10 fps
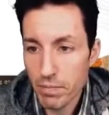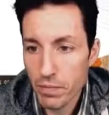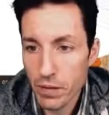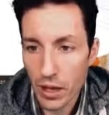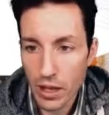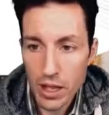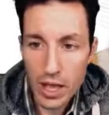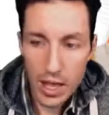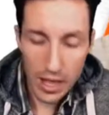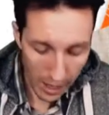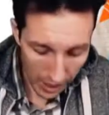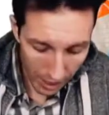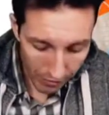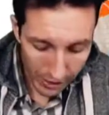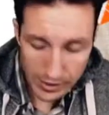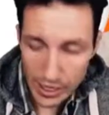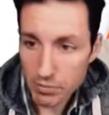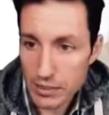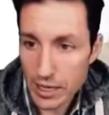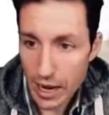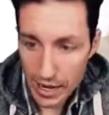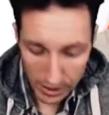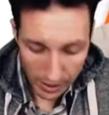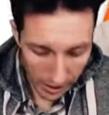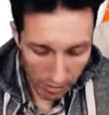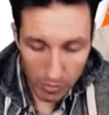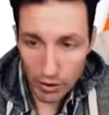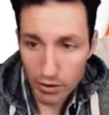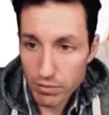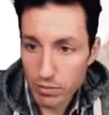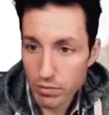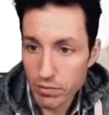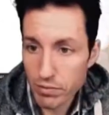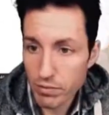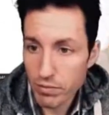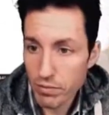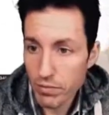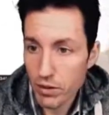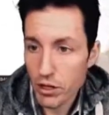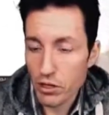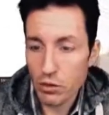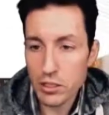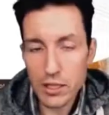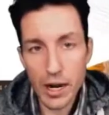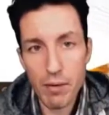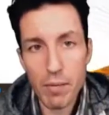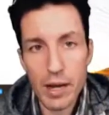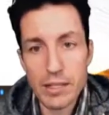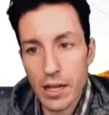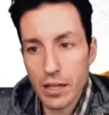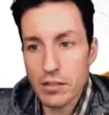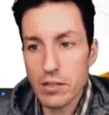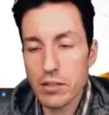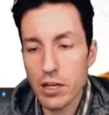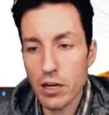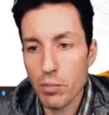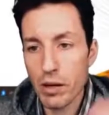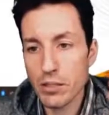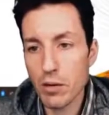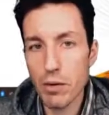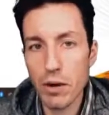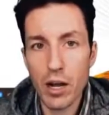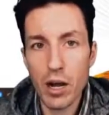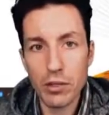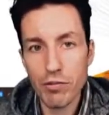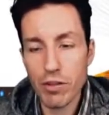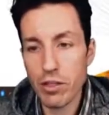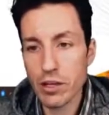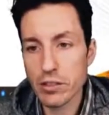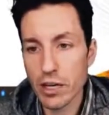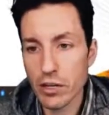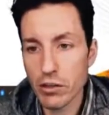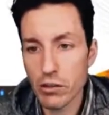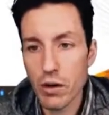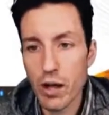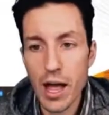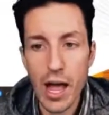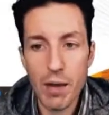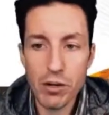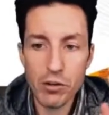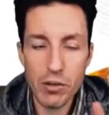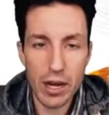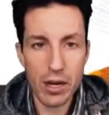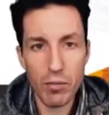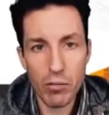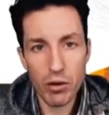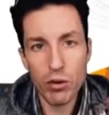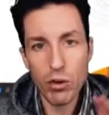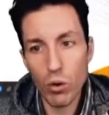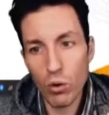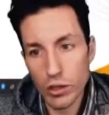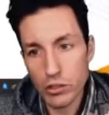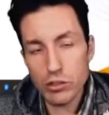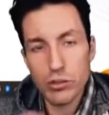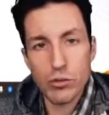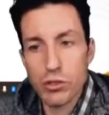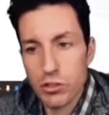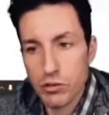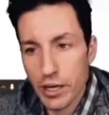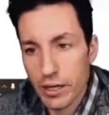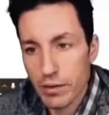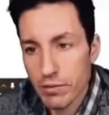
Okay. If I type dot number, notice that my IntelliSense here picks up on a couple different things I could do. I'm going to do that number colon to string.